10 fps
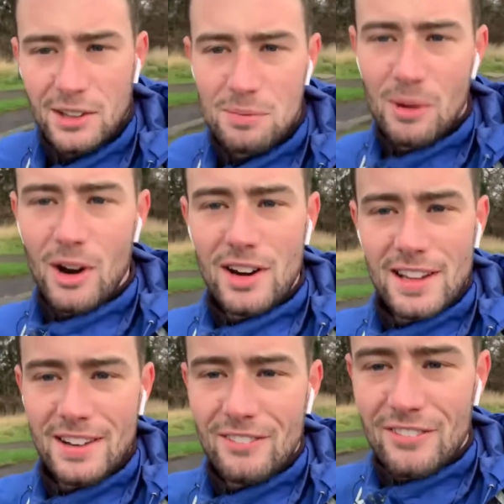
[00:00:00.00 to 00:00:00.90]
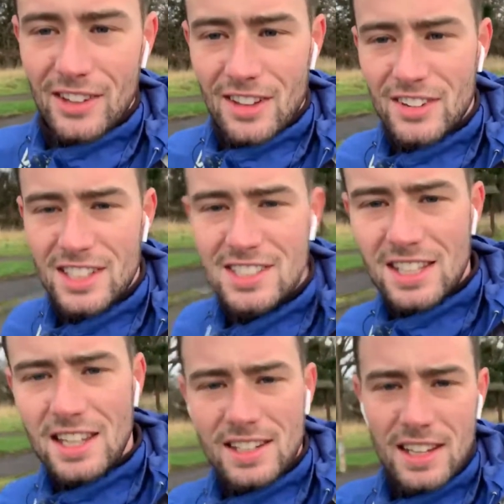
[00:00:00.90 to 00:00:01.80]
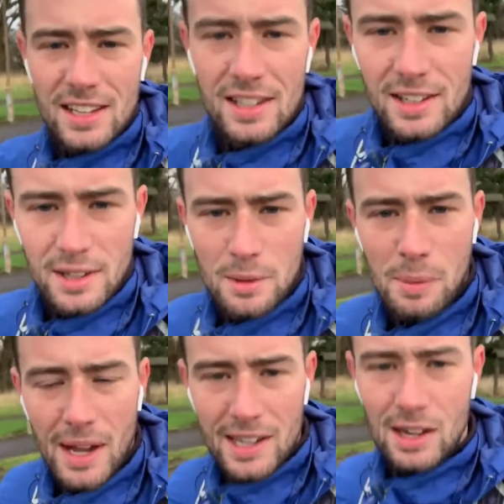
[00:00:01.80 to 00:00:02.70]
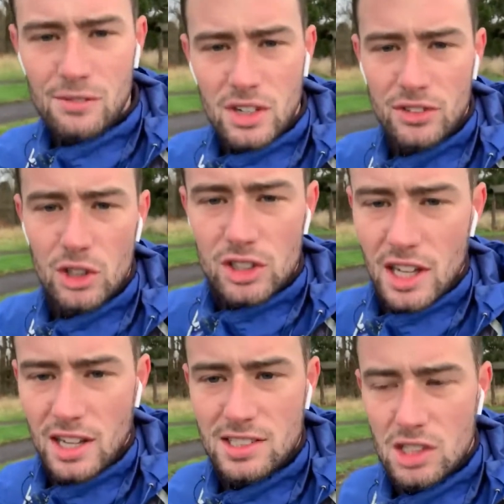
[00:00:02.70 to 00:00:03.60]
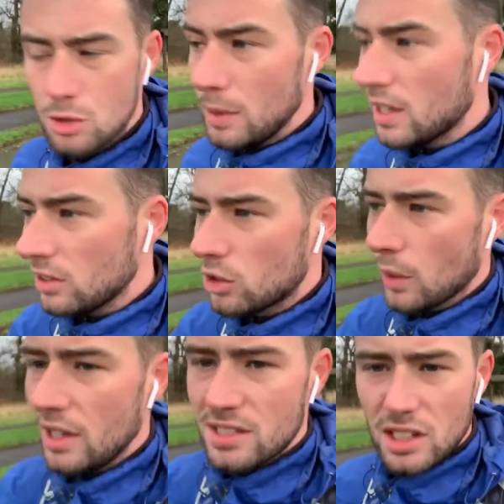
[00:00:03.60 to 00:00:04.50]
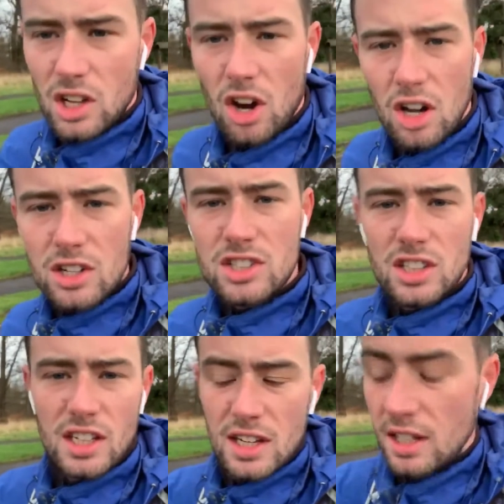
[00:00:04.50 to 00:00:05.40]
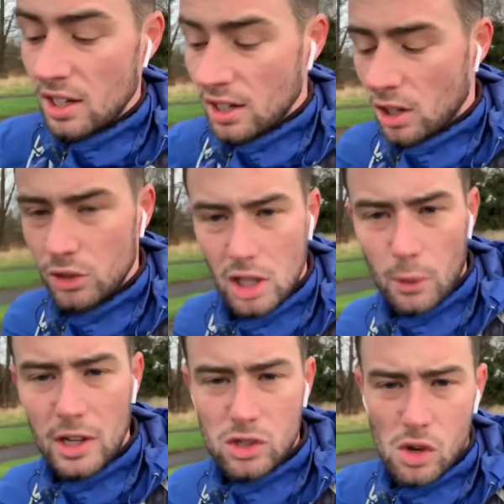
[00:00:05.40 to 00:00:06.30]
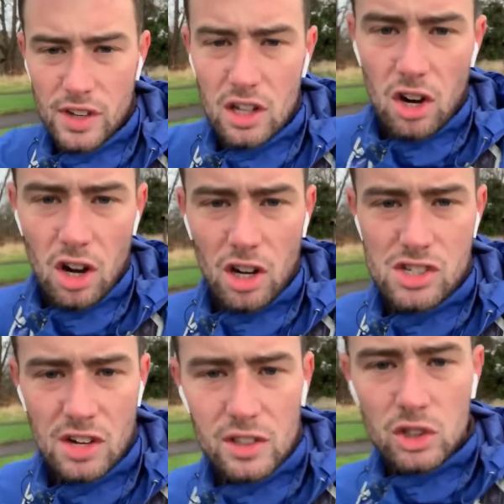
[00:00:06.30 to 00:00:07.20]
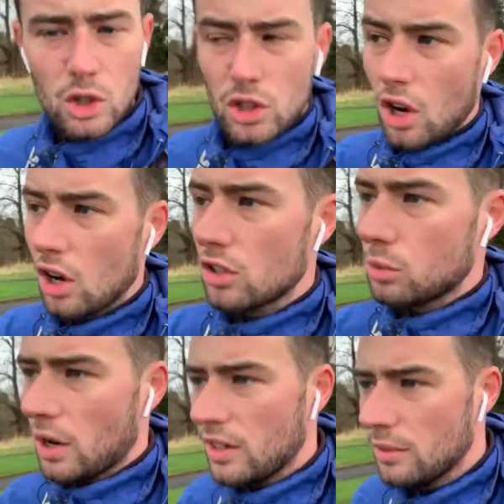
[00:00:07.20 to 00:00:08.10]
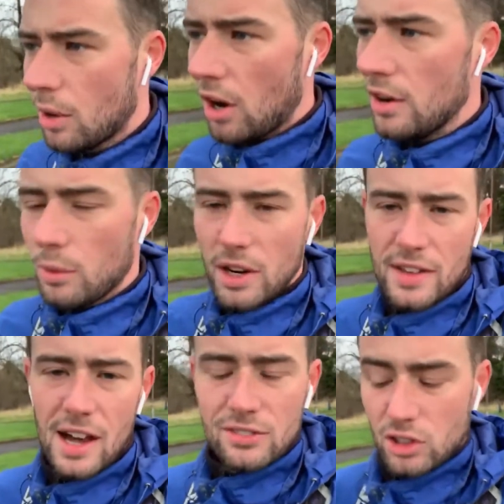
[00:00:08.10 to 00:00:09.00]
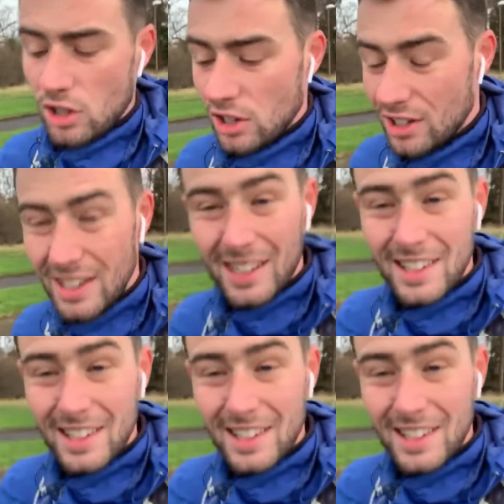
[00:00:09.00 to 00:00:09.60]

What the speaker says: Good morning, Faye Livingston. Back home for a few days, speaking twice at the college today. Going down to West Lothian College, giving two talks, one in the morning, one in the afternoon.